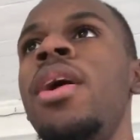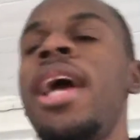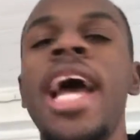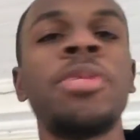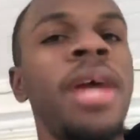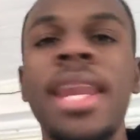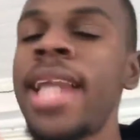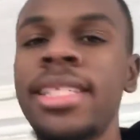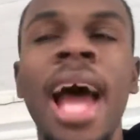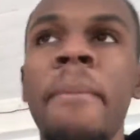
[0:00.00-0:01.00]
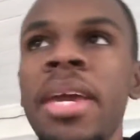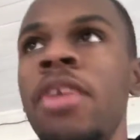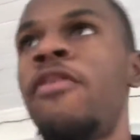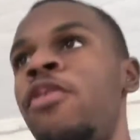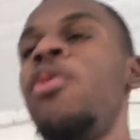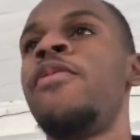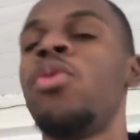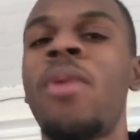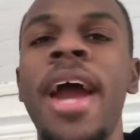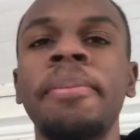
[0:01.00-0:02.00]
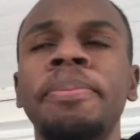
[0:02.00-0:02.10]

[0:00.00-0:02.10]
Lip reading: And that's not being fruitful, right?